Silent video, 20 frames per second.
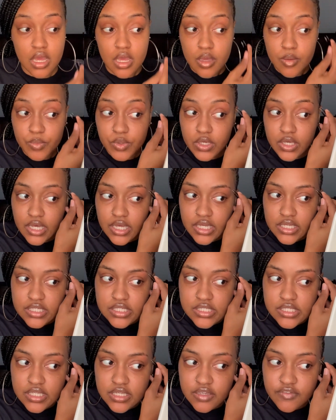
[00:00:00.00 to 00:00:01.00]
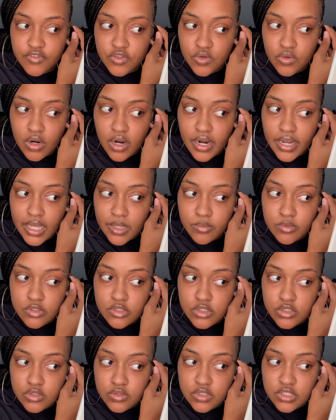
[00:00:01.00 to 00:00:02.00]
because if you are able
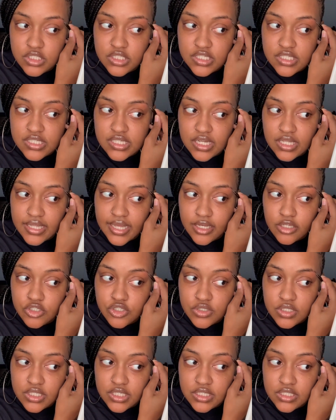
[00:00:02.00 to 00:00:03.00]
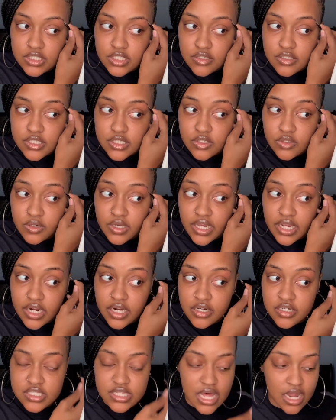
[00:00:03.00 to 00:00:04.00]
to, it just allows you to get those little
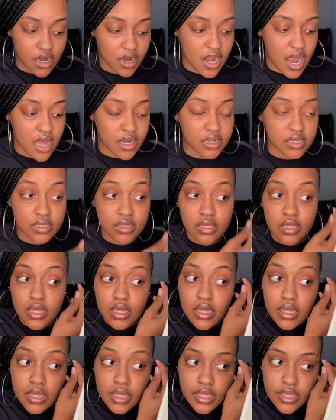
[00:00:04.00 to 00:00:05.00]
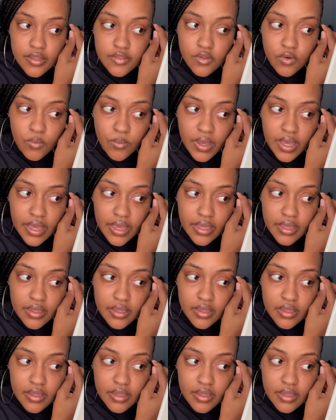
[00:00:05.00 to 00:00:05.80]
hairs that are kind of in the way.